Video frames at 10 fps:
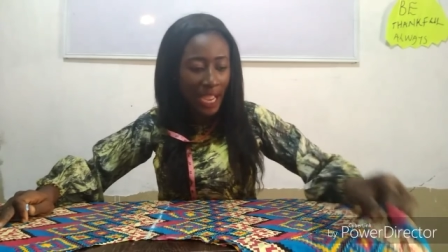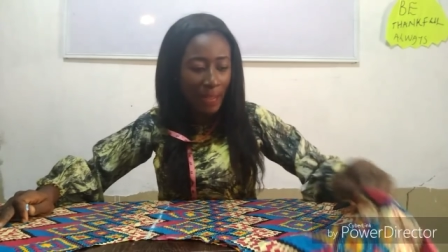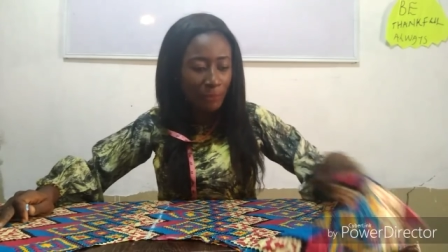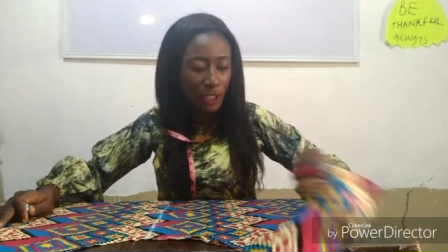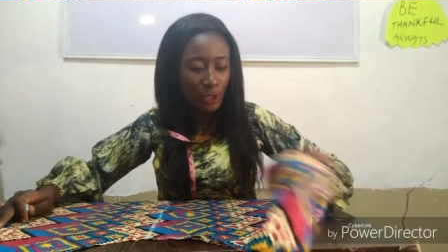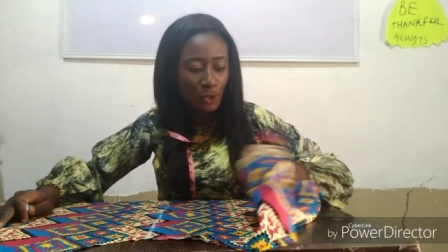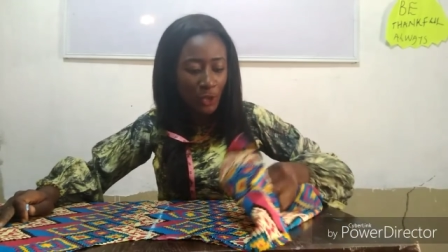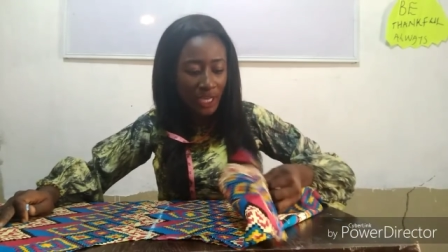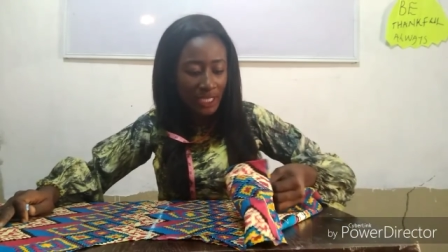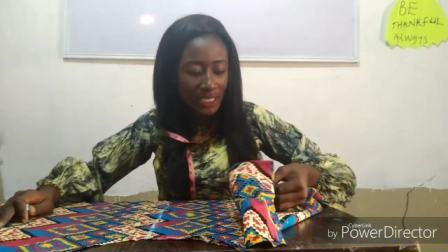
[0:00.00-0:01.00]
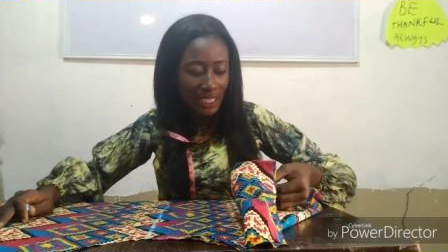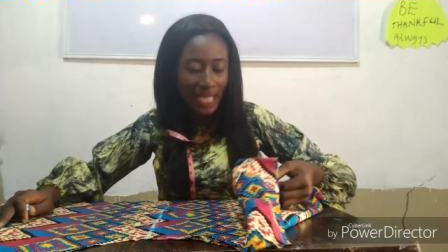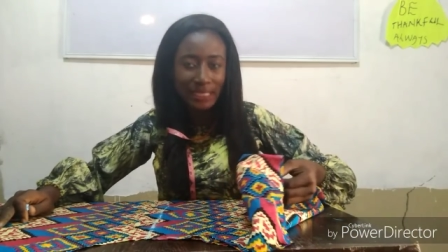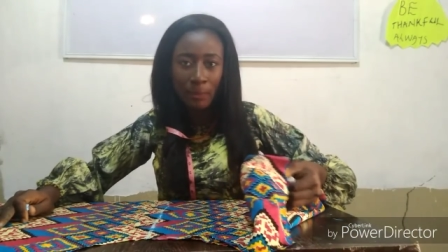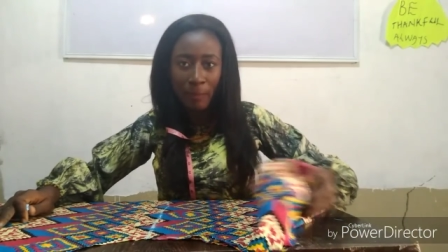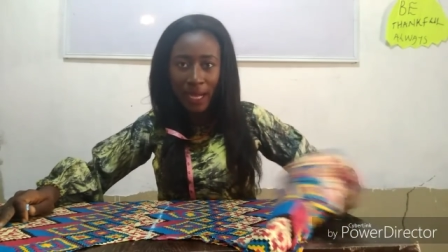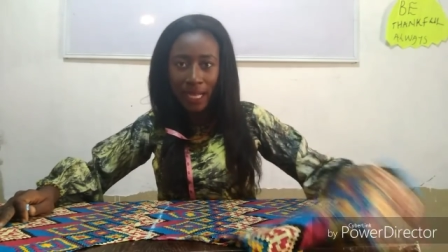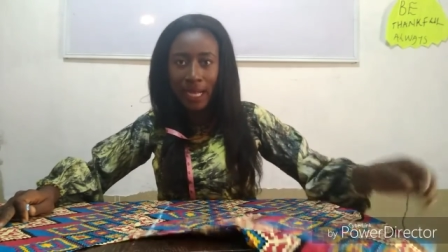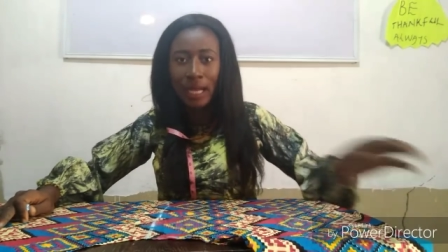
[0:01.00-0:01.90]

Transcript: I'm not sewing it at the back,